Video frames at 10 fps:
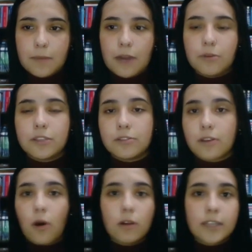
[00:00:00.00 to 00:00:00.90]
reduced
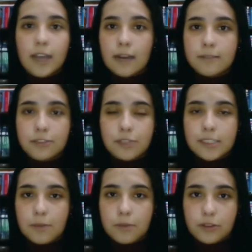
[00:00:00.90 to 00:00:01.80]
all the carbohydrates and
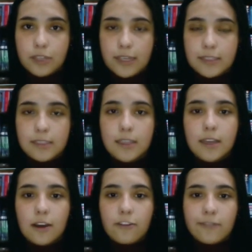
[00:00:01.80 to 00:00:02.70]
proteins
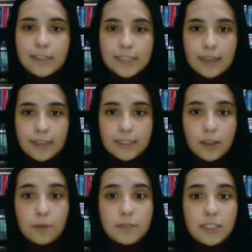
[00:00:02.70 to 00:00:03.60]
of my diet up
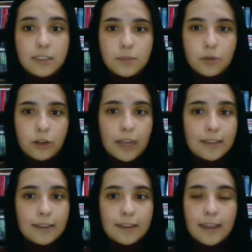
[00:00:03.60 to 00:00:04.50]
till the point I
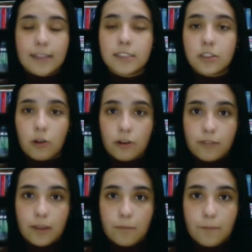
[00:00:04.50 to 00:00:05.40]
didn't eat none of
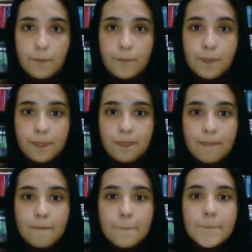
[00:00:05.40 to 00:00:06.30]
them.
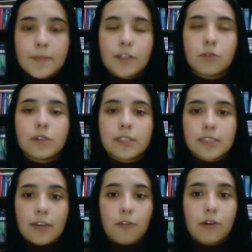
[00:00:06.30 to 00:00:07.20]
There was a time
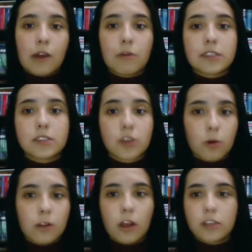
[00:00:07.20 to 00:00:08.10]
where I was so
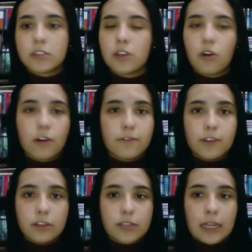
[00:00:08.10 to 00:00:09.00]
lost, so confused, and so